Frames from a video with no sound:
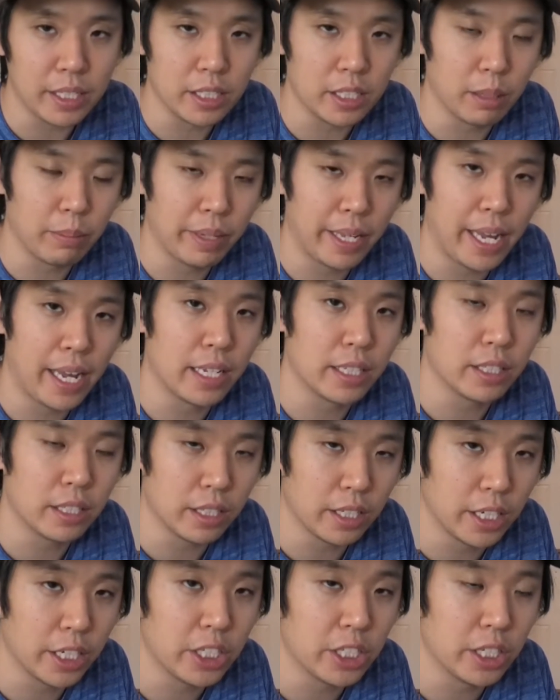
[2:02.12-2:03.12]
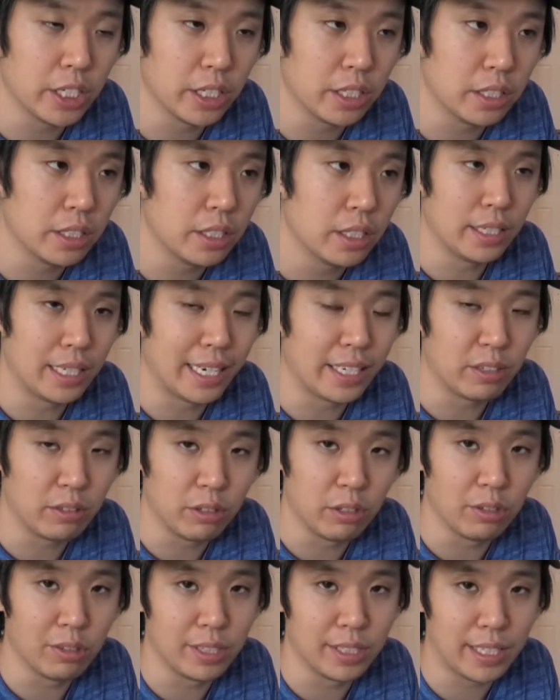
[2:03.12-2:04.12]
some cancellations. I don't
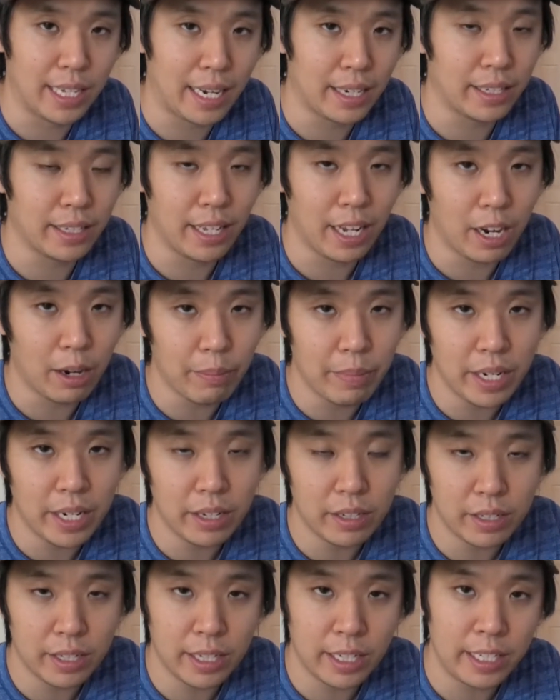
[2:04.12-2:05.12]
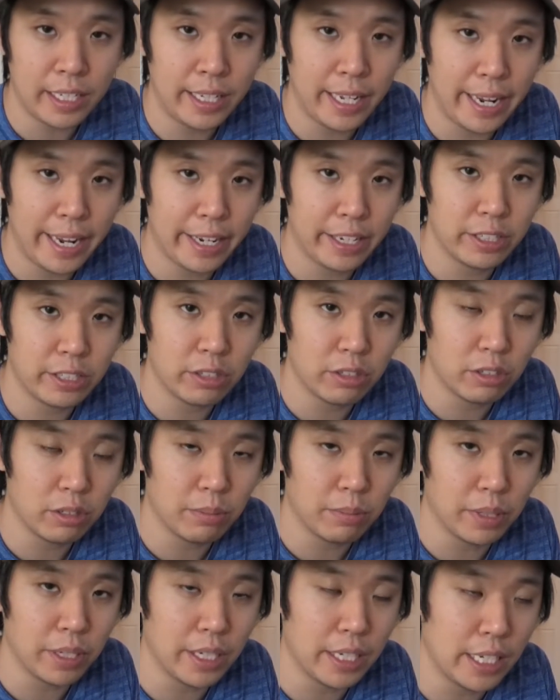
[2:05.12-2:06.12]
know exactly how many are getting
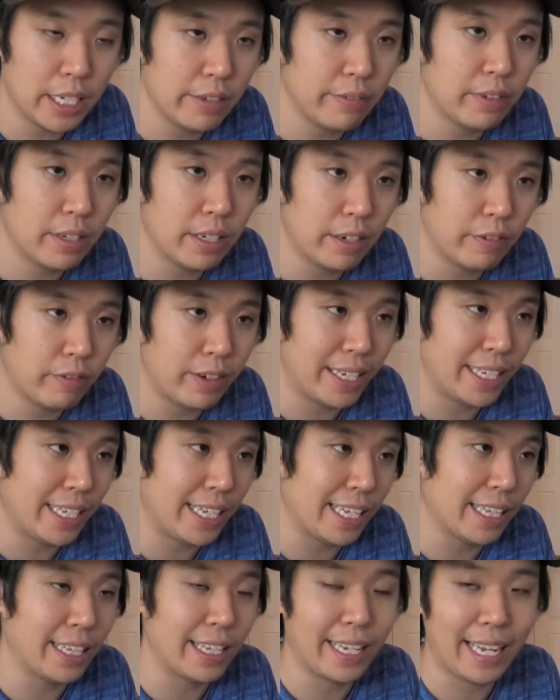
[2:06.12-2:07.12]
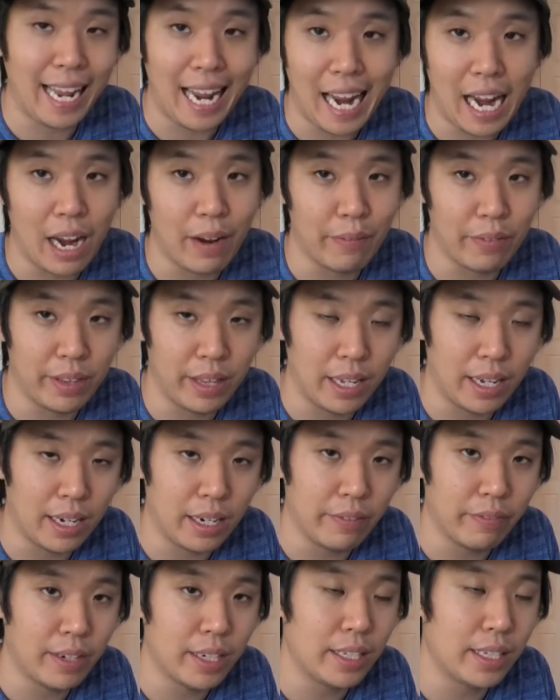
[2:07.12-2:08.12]
canceled, but even if I get like half of that,
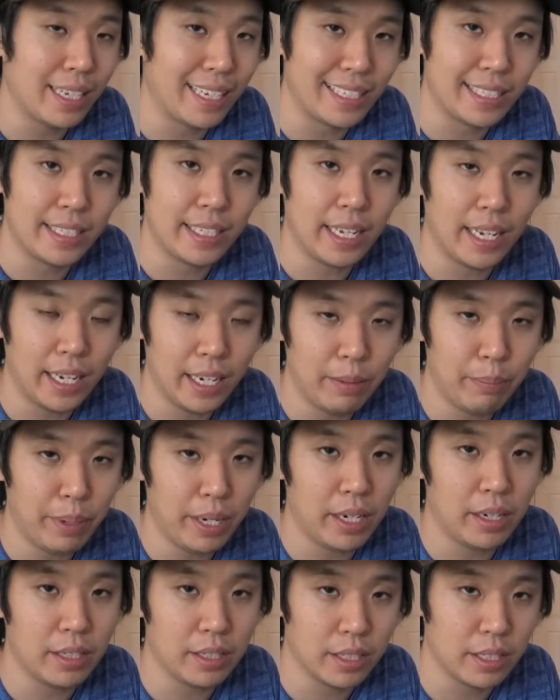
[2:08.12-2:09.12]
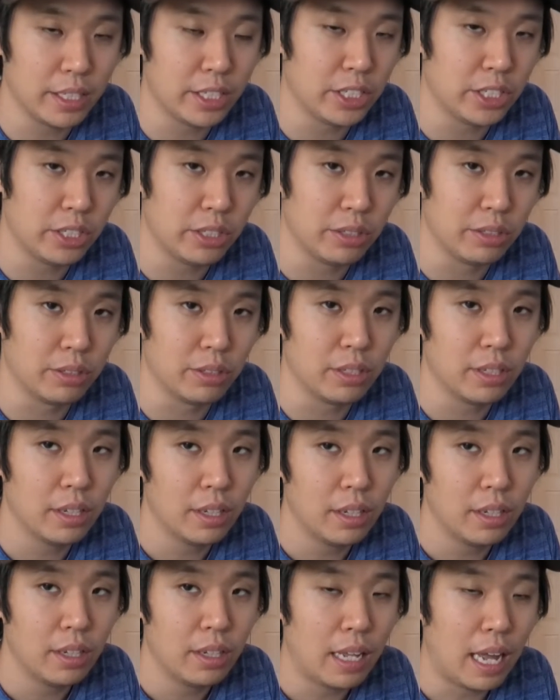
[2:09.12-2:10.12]
if I get 10 pairs of these shoes,
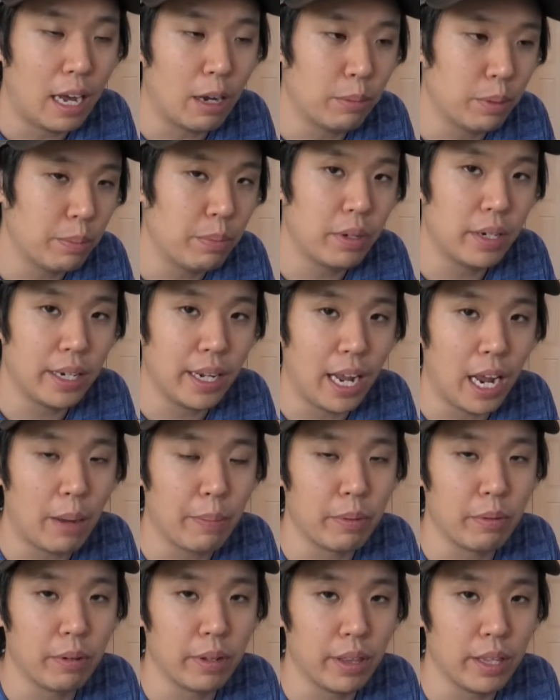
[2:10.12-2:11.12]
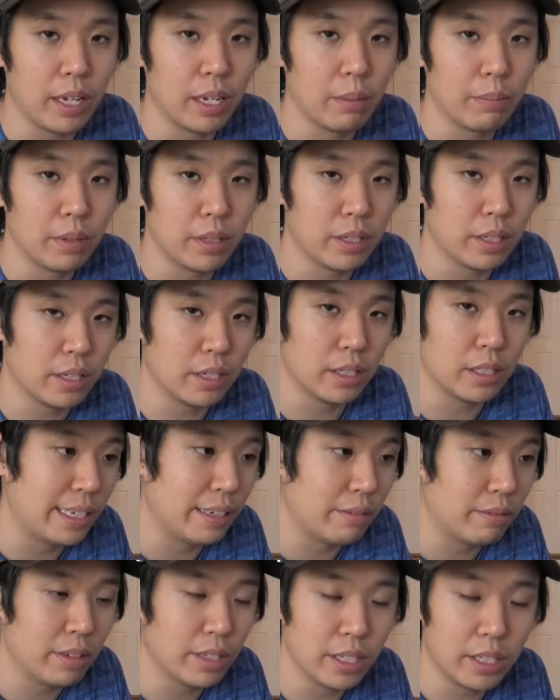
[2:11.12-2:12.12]
I'll be pretty happy with that because they
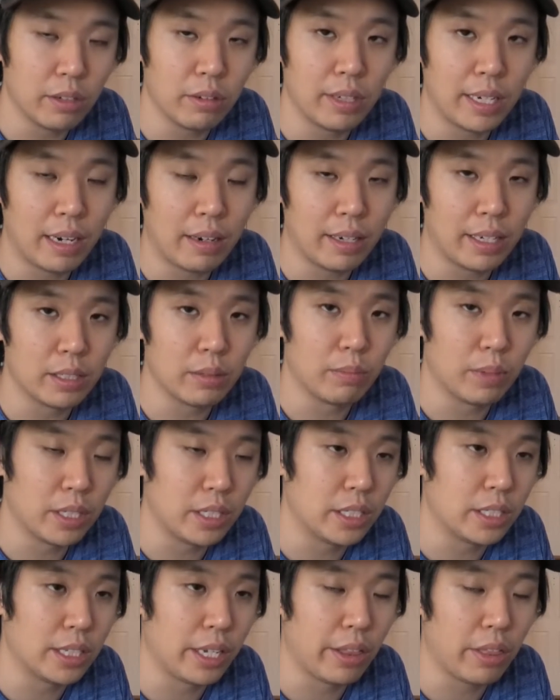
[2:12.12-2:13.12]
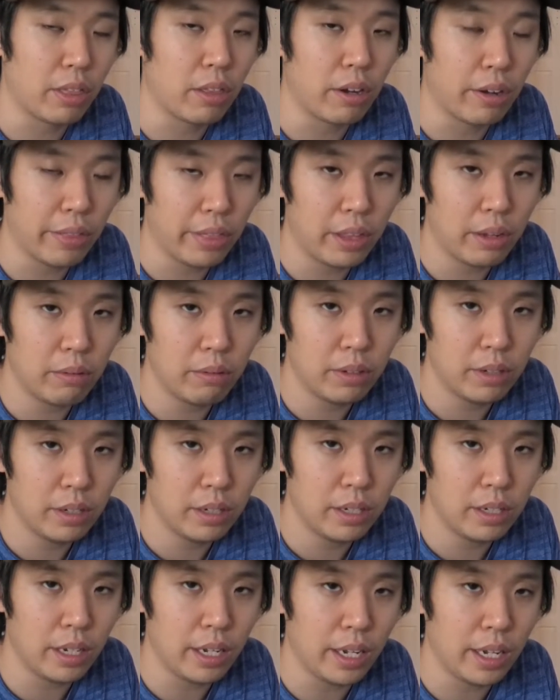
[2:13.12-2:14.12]
didn't really go down as much as I thought they
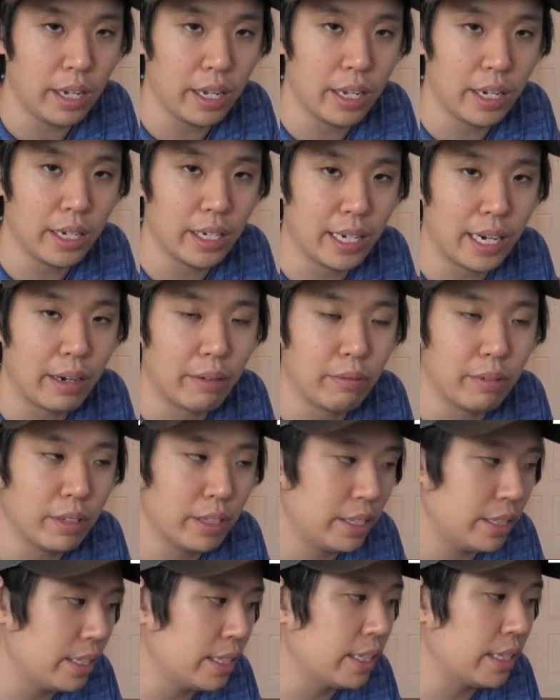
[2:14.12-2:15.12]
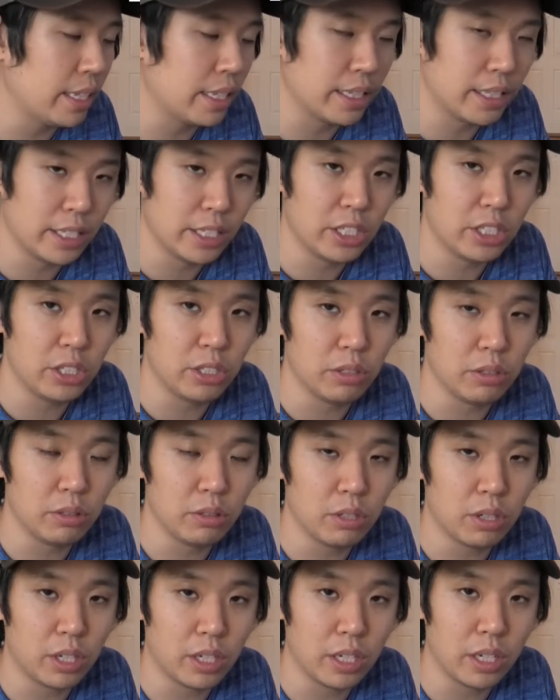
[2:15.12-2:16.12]
would, and I really think that these
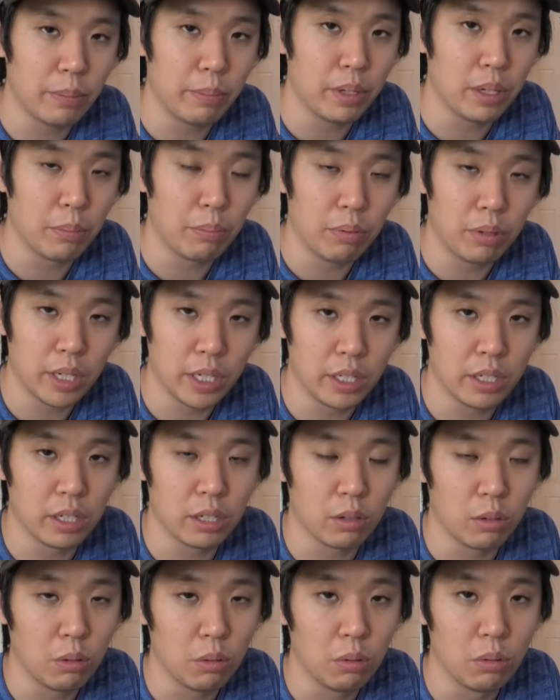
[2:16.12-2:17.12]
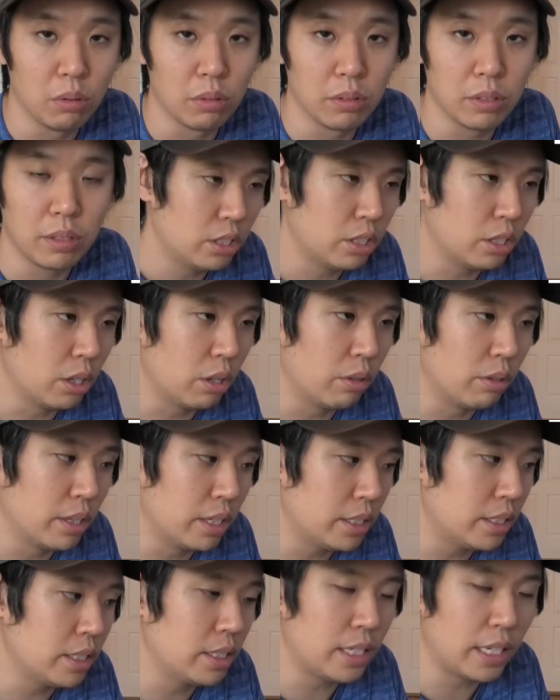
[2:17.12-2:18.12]
shoes are gonna be a pretty good hold. So
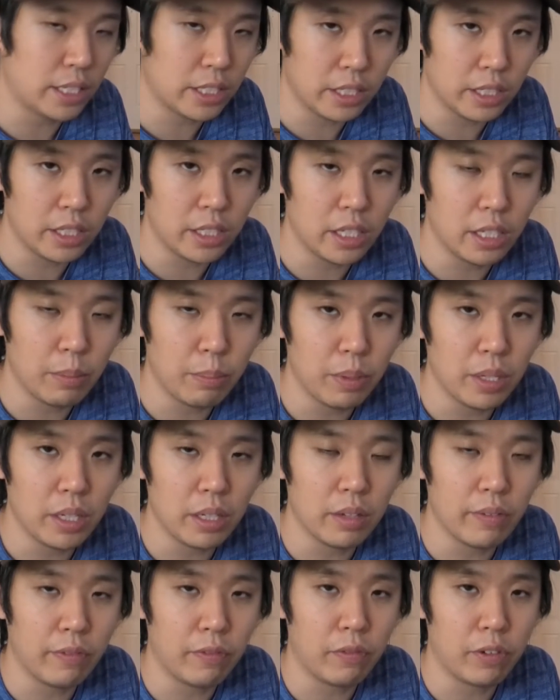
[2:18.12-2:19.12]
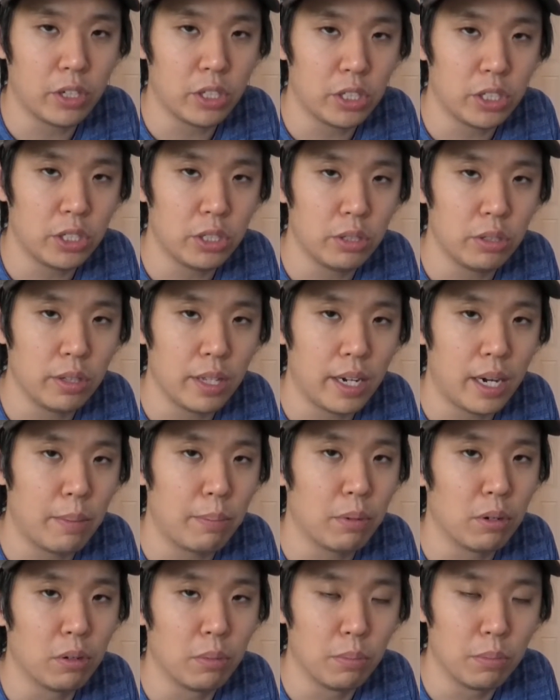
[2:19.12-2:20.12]
this is actually gonna be the first shoe that I
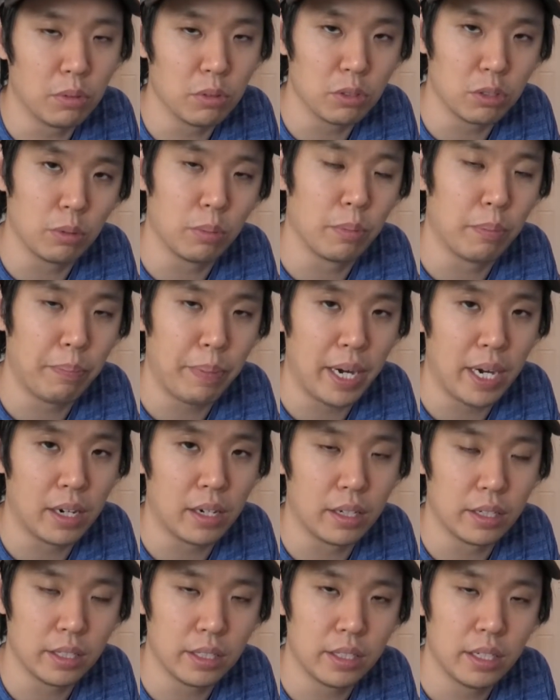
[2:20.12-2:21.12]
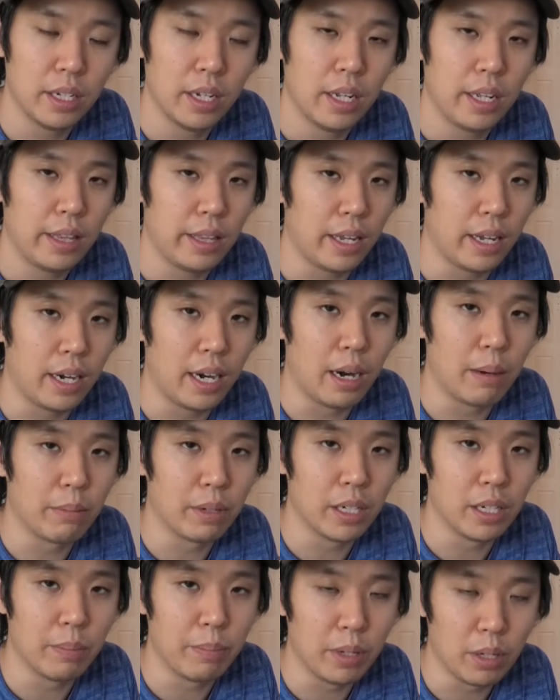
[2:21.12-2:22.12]
bought multiple pairs that I'm
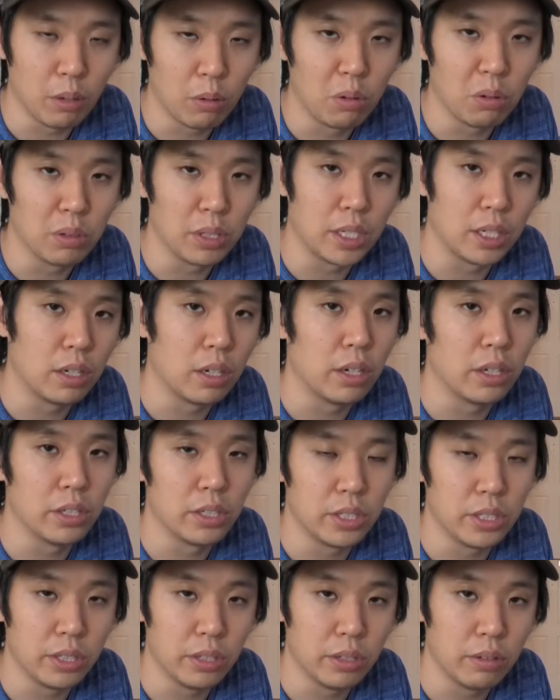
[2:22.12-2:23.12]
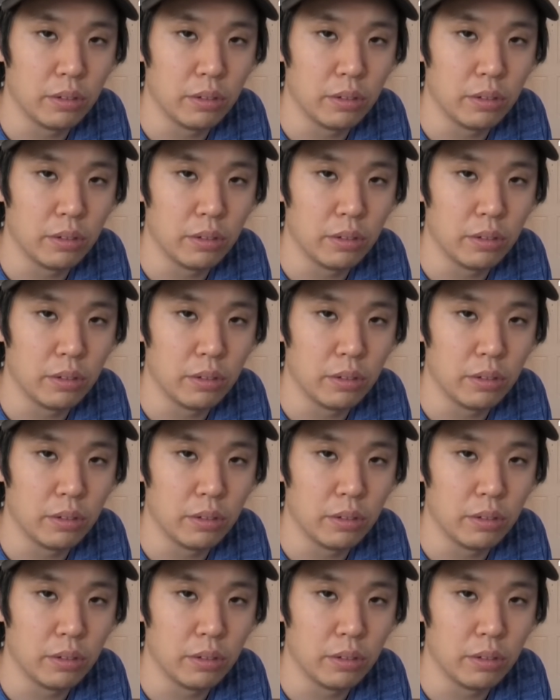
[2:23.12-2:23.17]
gonna be holding on to.